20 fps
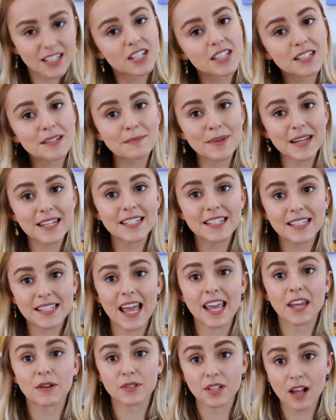That doesn't mean to
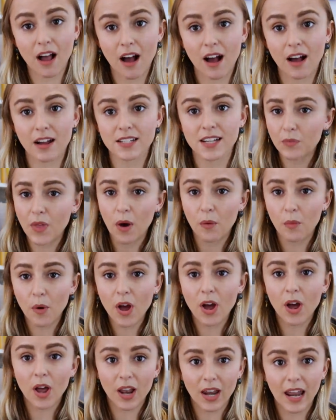say it was hard. There
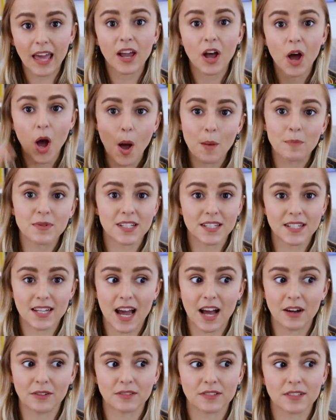were like ups and
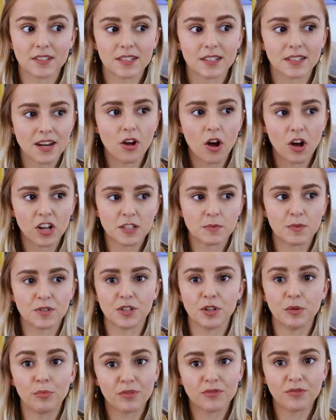downs in
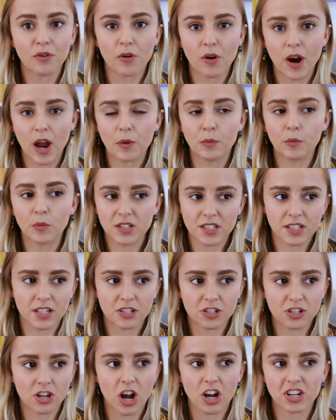hospital before I was
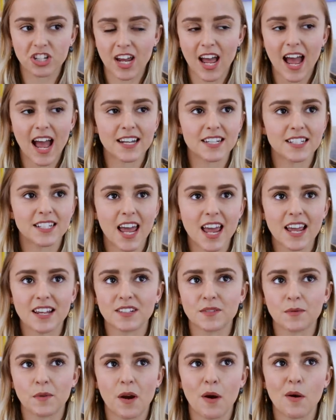discharged. I had
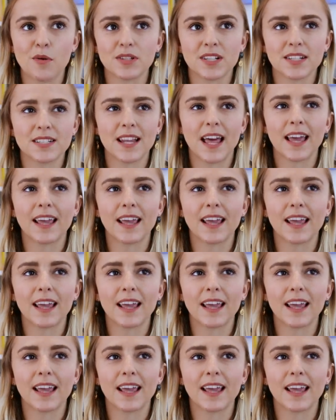days where I was just